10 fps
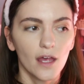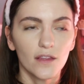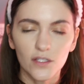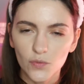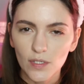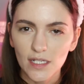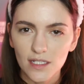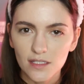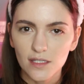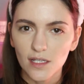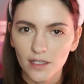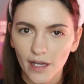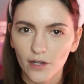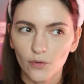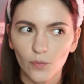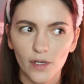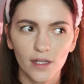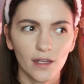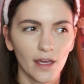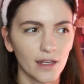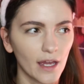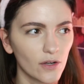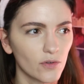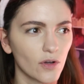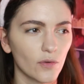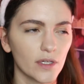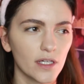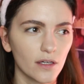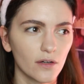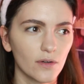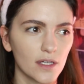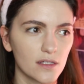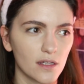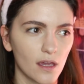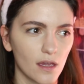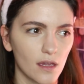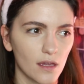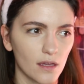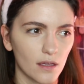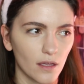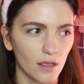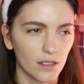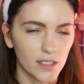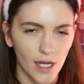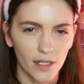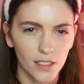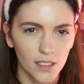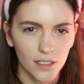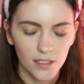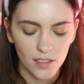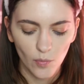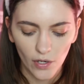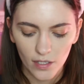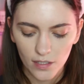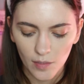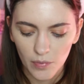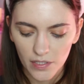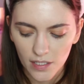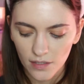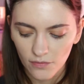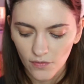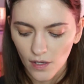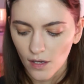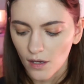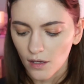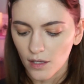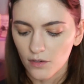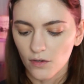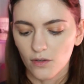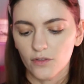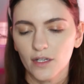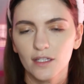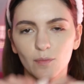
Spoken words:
This one is the lighter one, and I don't know, Kiko is a Italian indie brand, I believe. And oh, look at the